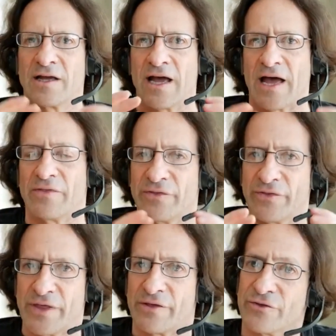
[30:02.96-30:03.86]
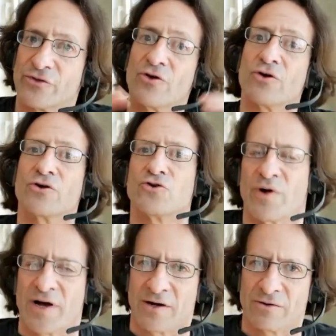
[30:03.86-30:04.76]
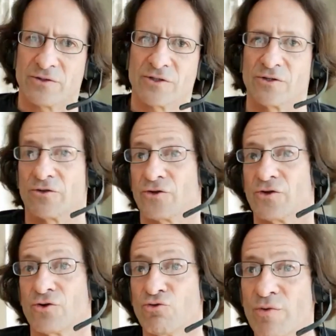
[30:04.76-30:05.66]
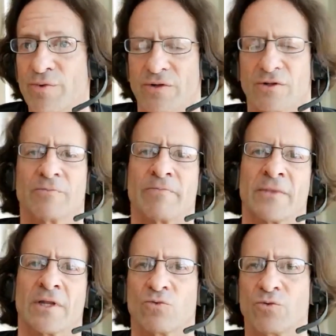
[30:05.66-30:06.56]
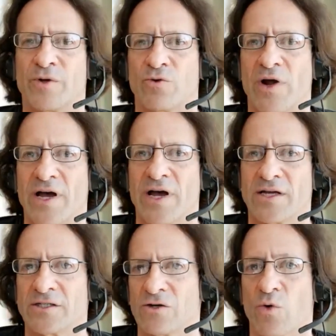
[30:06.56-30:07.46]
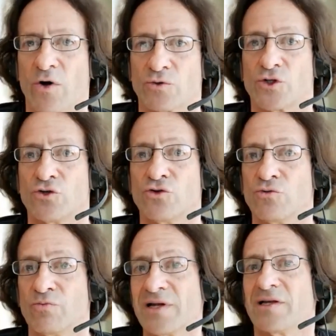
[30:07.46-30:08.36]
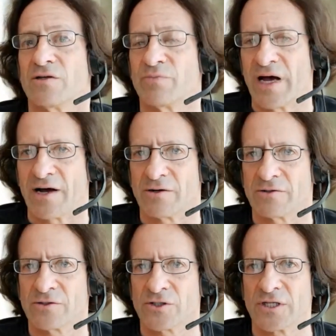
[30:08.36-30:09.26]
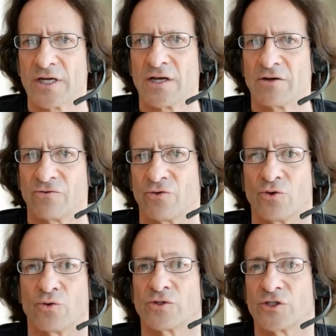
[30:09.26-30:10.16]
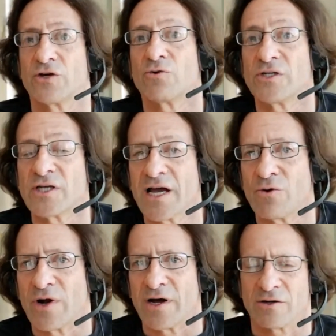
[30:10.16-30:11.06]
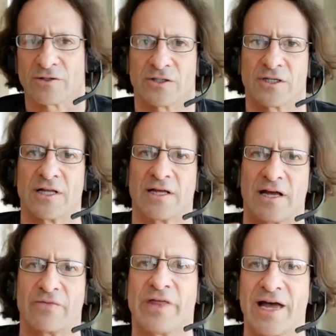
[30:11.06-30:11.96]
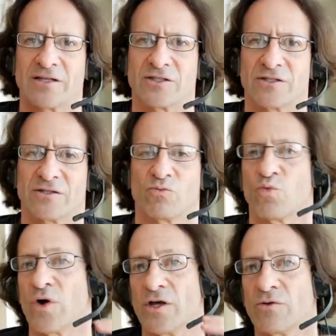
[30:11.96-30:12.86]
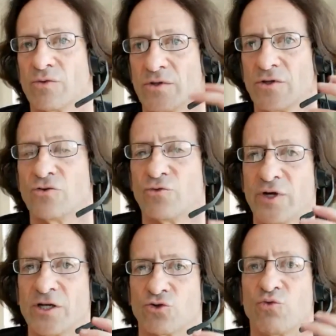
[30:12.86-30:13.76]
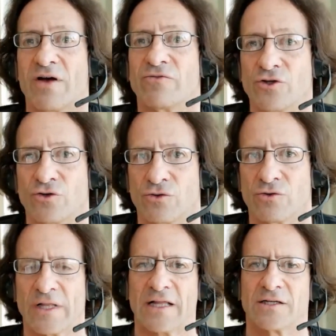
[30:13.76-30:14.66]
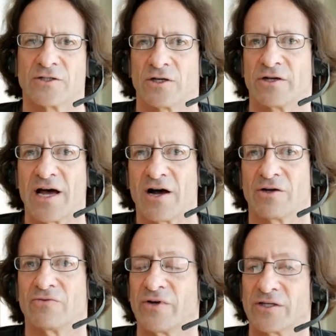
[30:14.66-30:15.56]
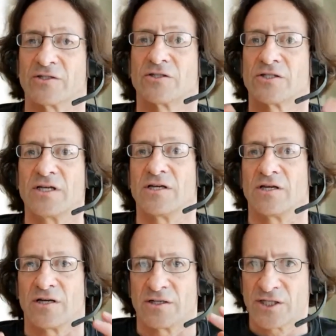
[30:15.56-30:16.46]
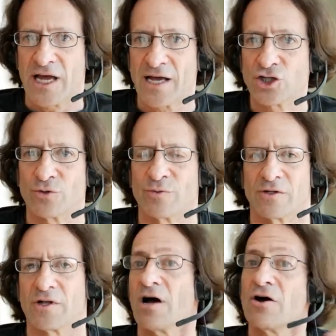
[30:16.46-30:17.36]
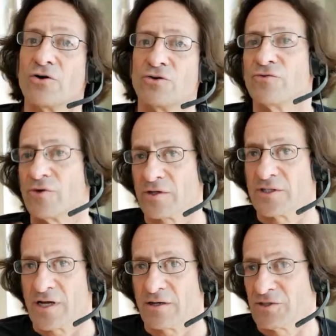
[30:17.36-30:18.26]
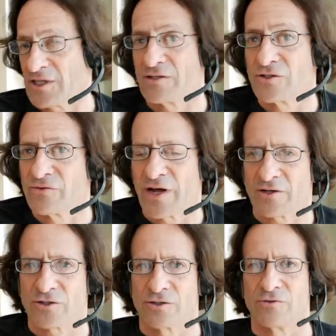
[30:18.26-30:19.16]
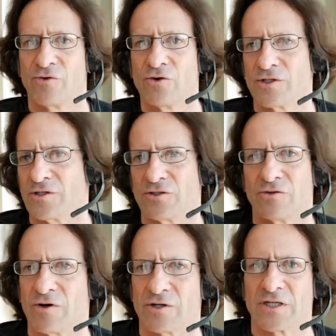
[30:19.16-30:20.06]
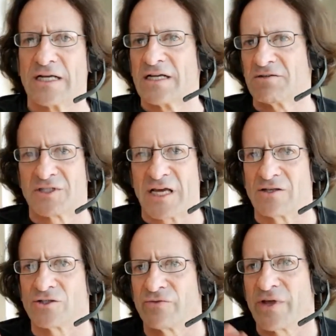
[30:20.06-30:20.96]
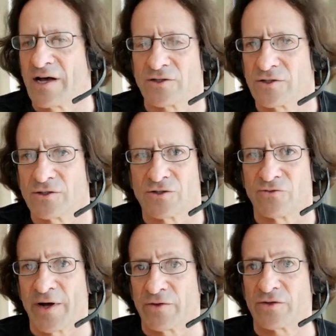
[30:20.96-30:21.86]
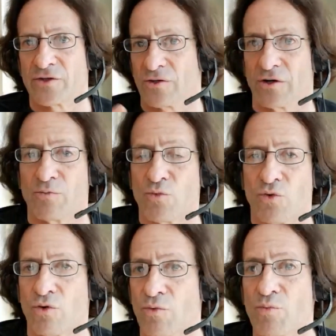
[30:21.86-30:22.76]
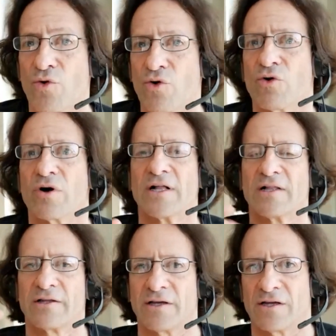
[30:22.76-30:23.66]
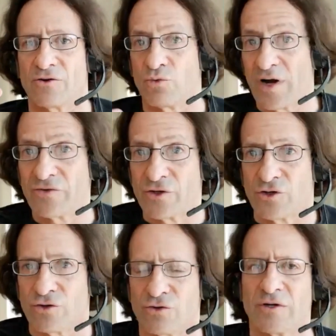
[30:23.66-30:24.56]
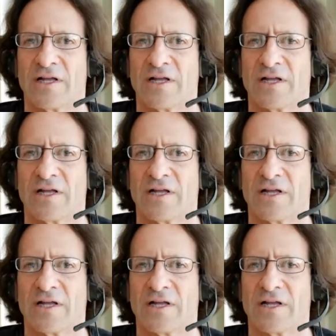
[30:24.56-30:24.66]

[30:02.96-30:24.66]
And the third round, the third ripple, will be raising £1 or £2 million for your Series A round. And that's where you've reached revenue. So now investors see tangible, oh, you've got tens of thousands of users, you've got tens of thousands of month or more in revenue.